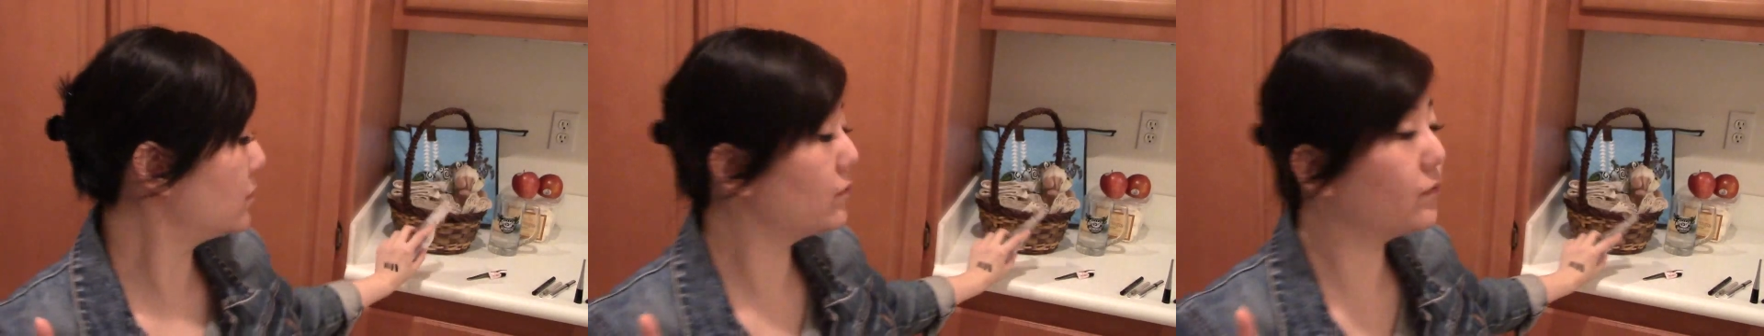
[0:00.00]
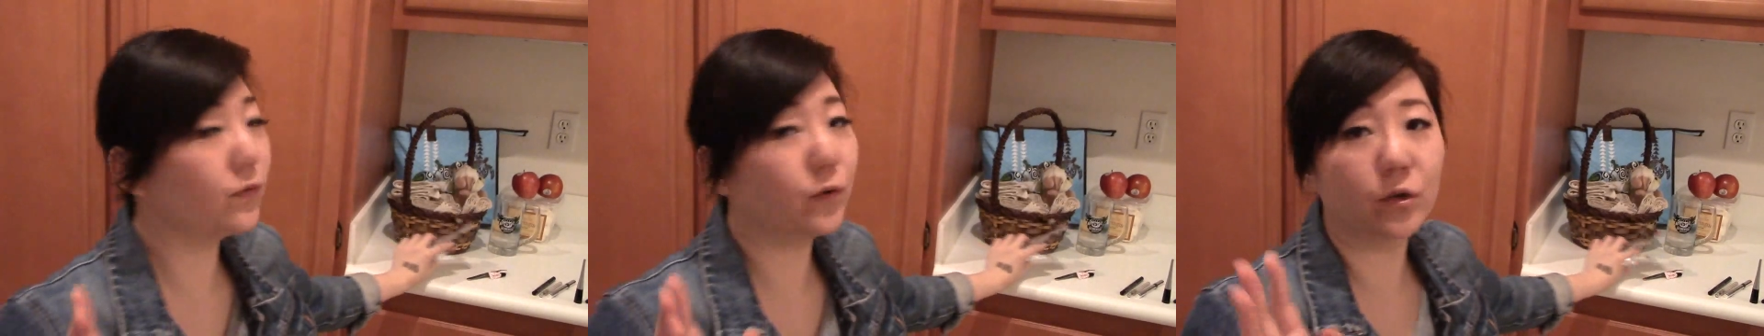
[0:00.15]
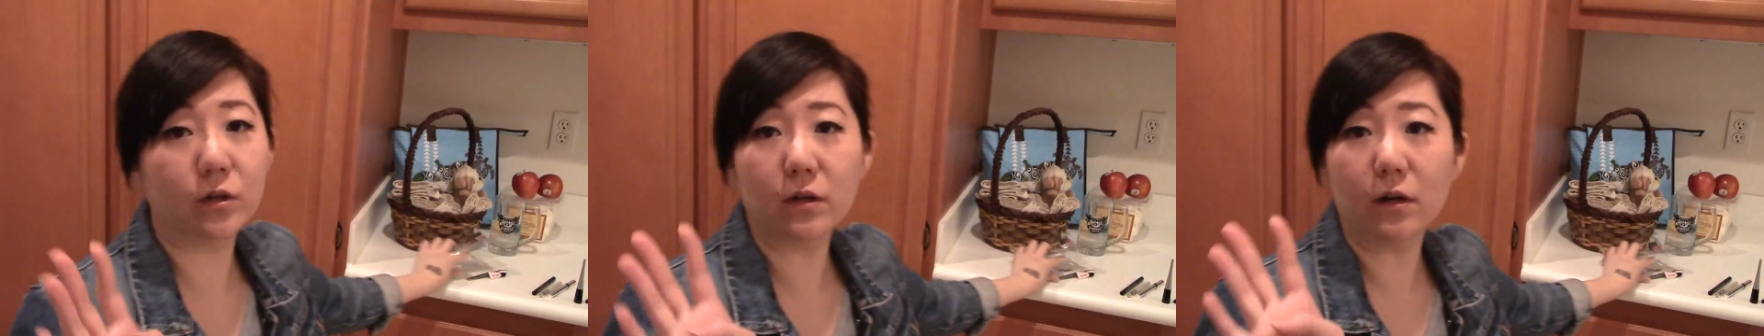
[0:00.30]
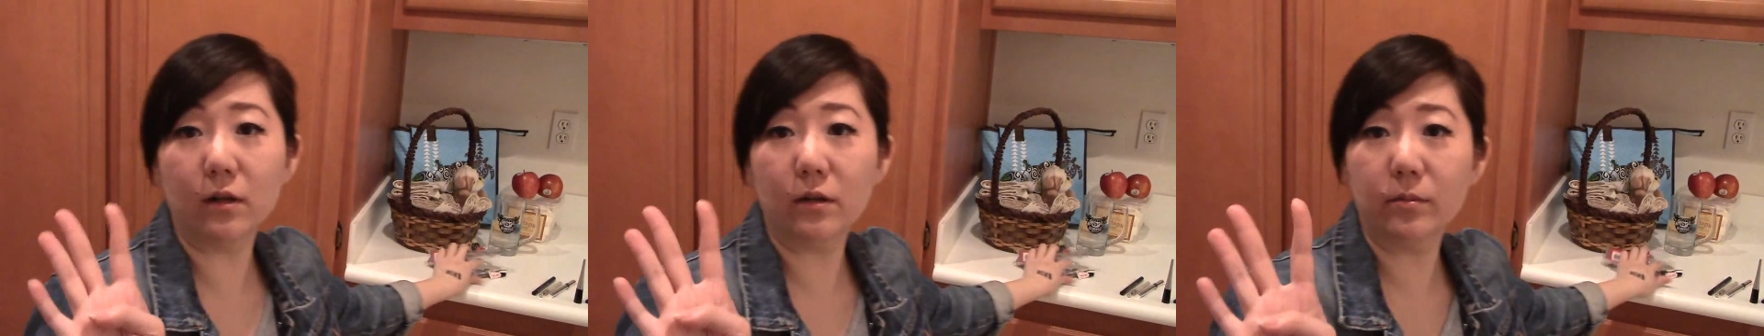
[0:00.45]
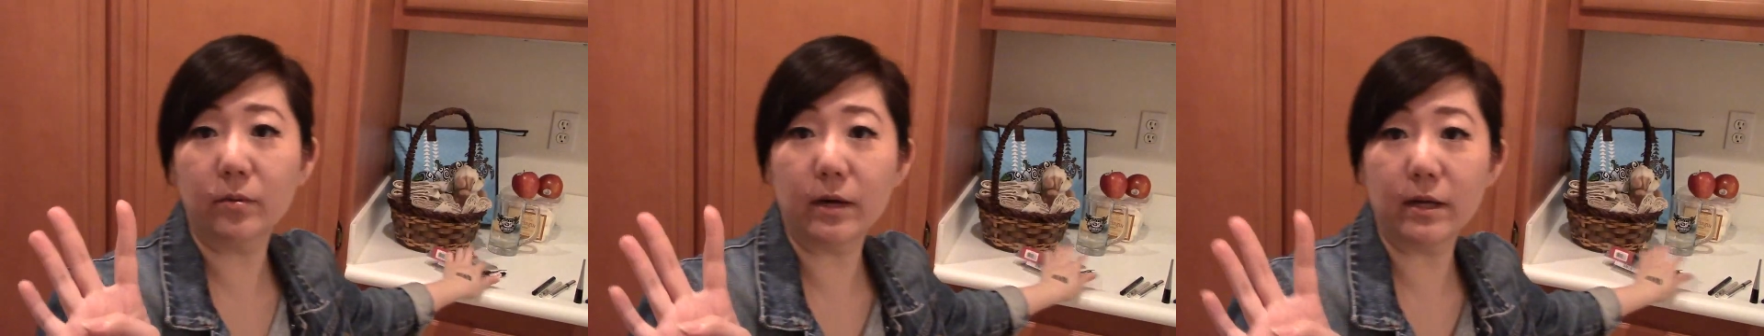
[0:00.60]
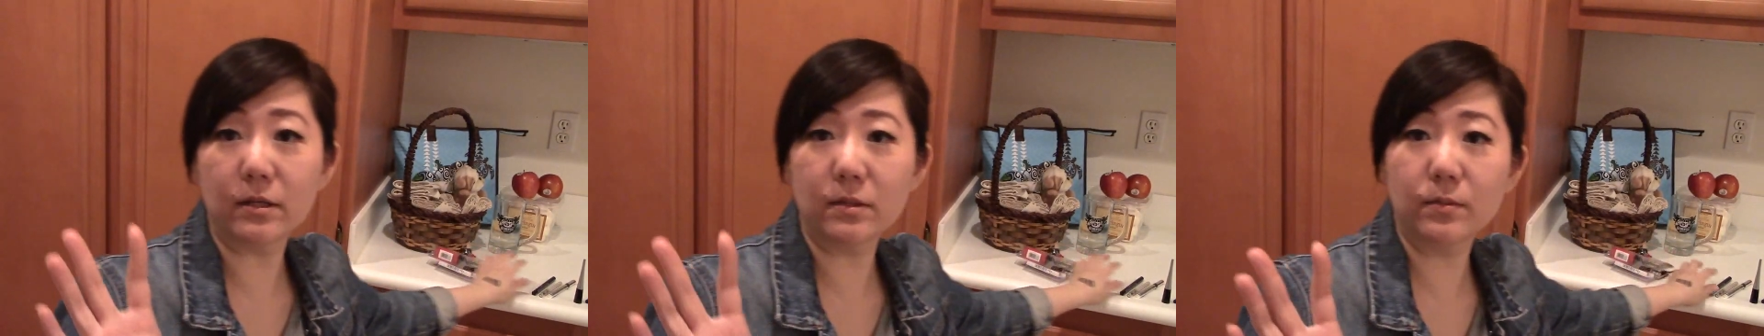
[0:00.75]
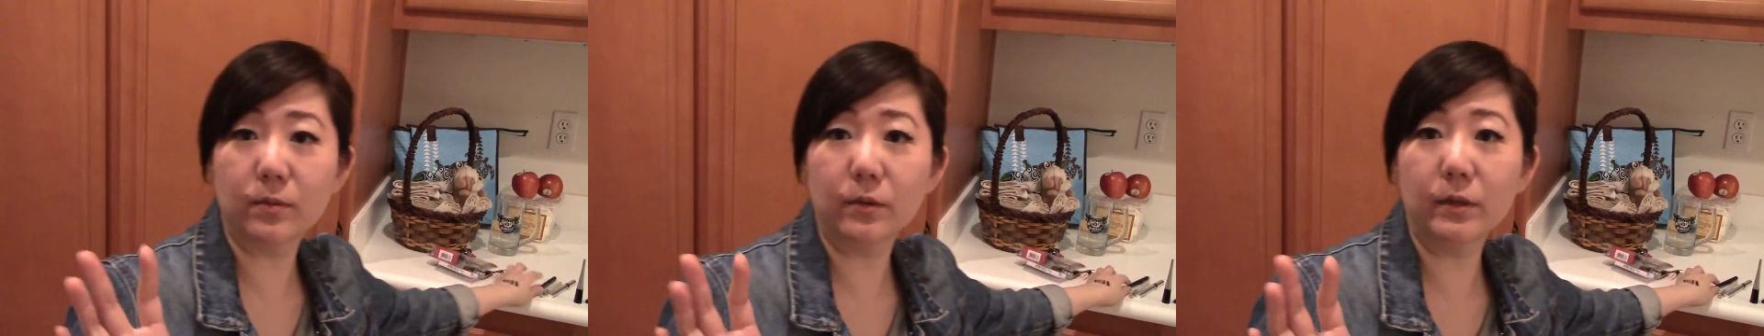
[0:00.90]
$4
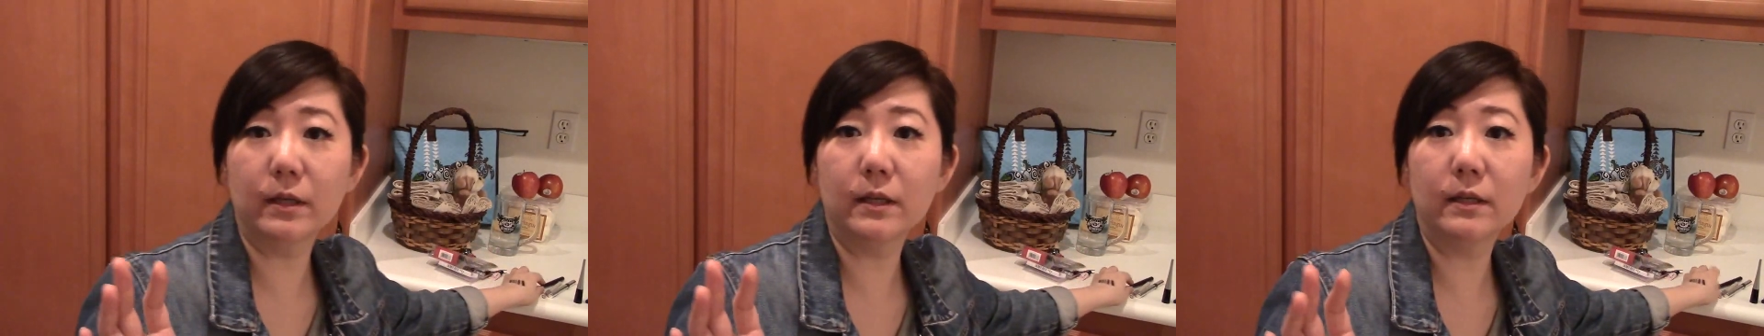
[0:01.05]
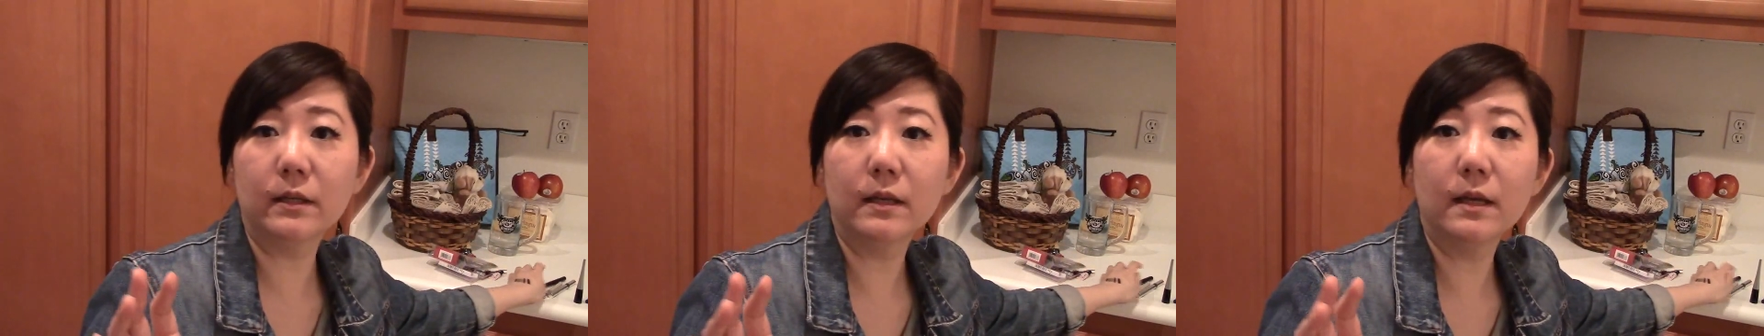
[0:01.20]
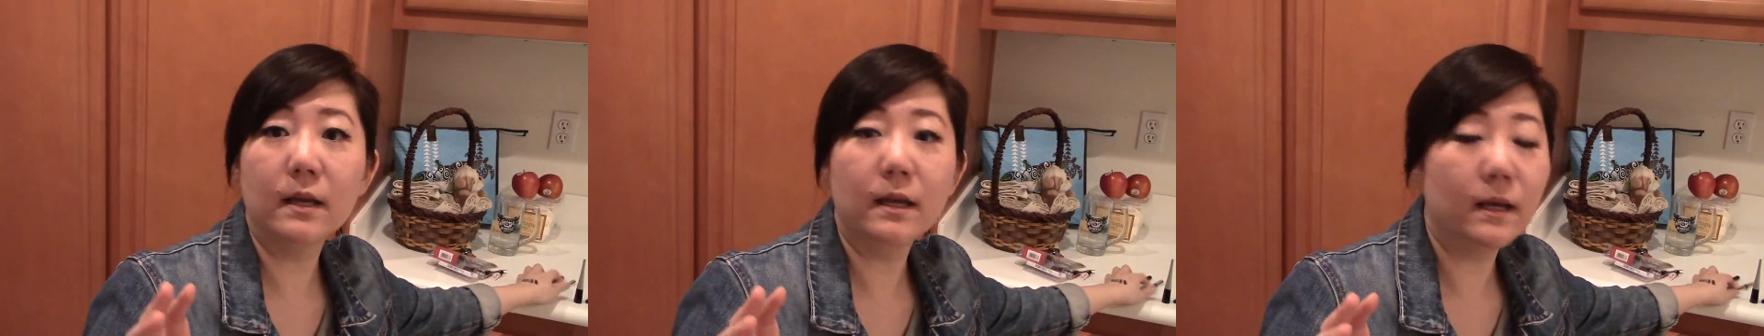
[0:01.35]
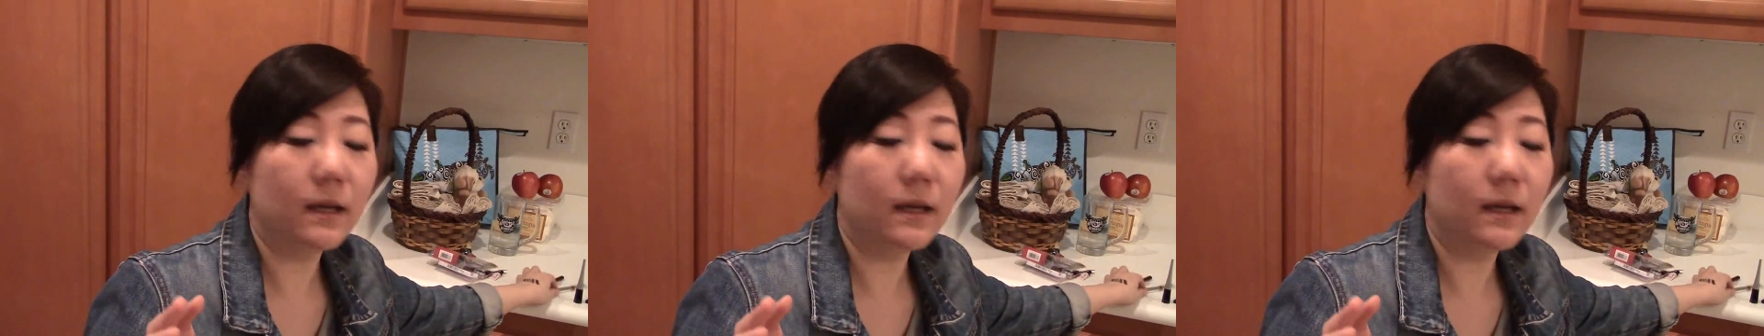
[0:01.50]
price point.